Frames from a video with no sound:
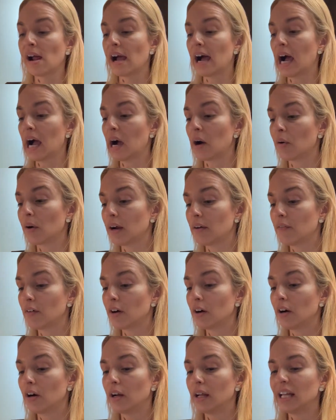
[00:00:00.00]

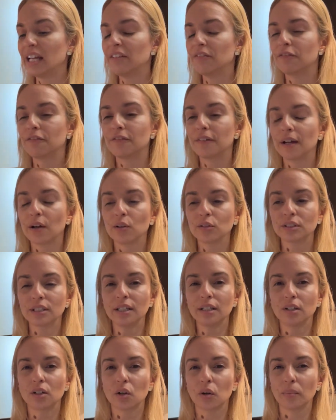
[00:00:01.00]
However, it felt
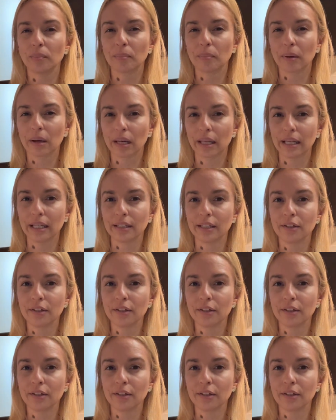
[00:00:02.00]
incomplete.